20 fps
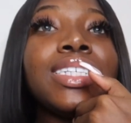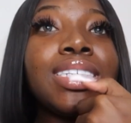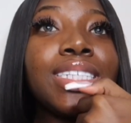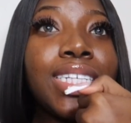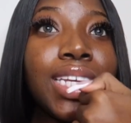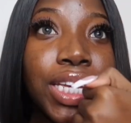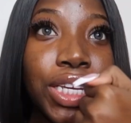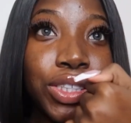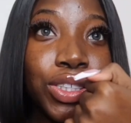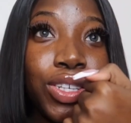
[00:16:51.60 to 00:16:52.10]

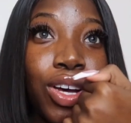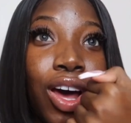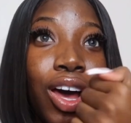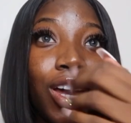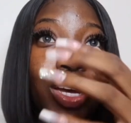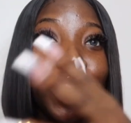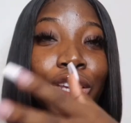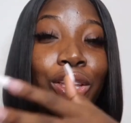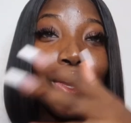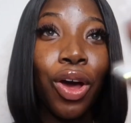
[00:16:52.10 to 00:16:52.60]

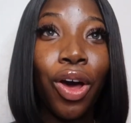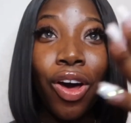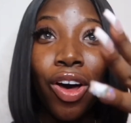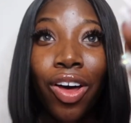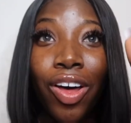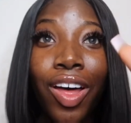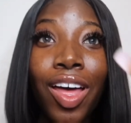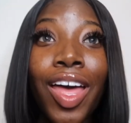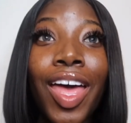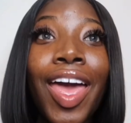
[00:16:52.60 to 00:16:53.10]
TikTok,
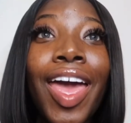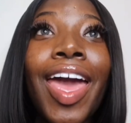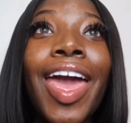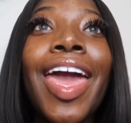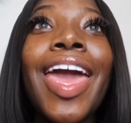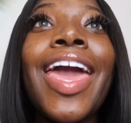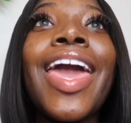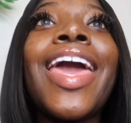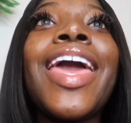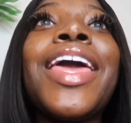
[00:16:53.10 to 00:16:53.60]
y'all,
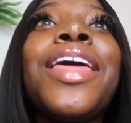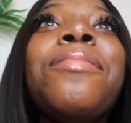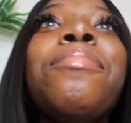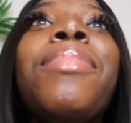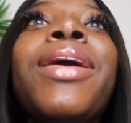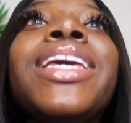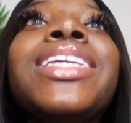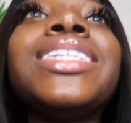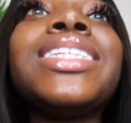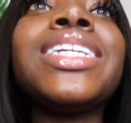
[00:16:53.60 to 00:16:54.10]

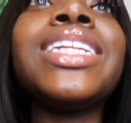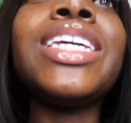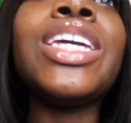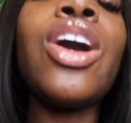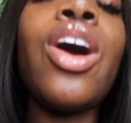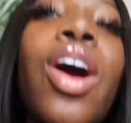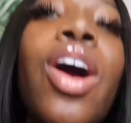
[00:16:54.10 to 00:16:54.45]
and basically